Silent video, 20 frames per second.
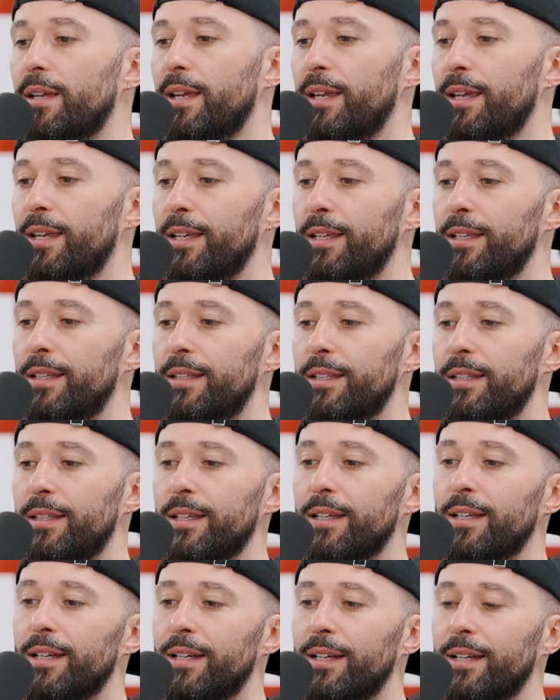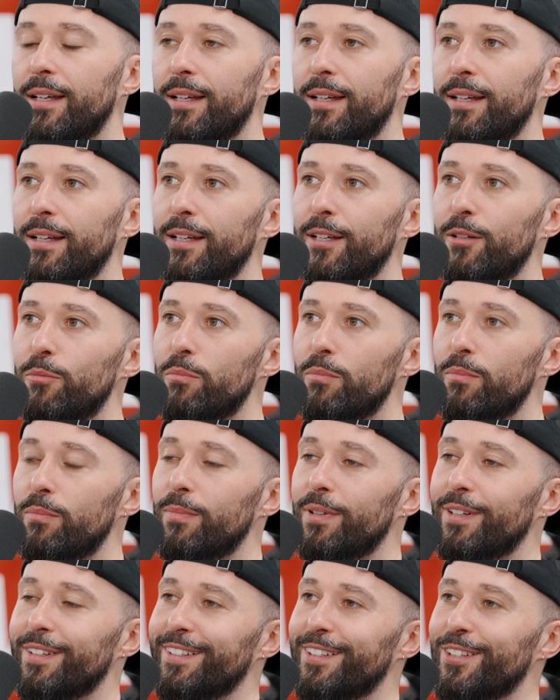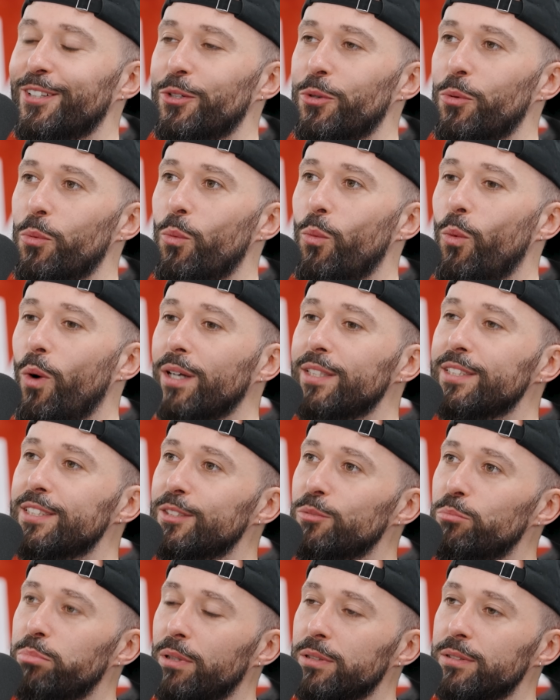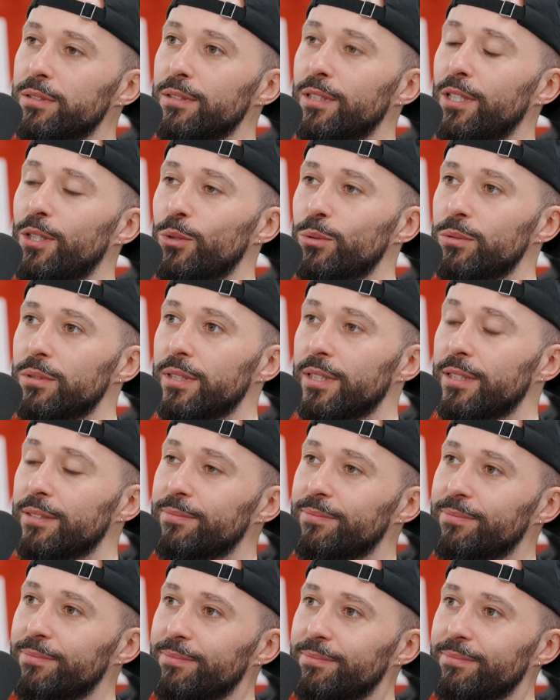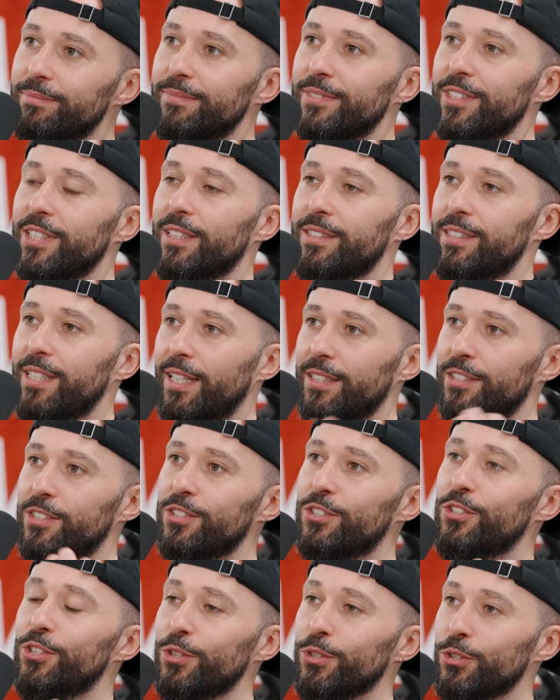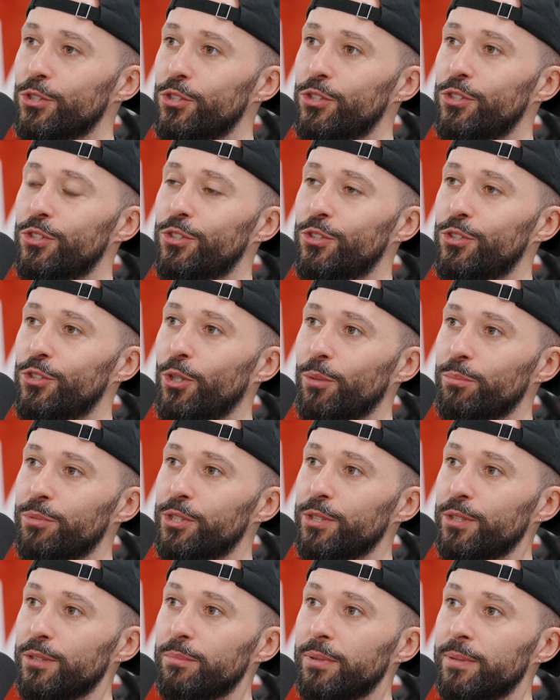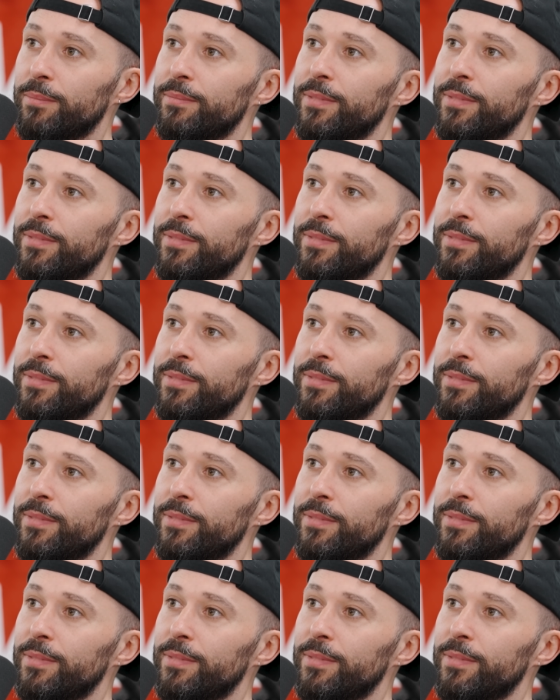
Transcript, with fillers: a um, wine bottle holder that attaches to your top tube,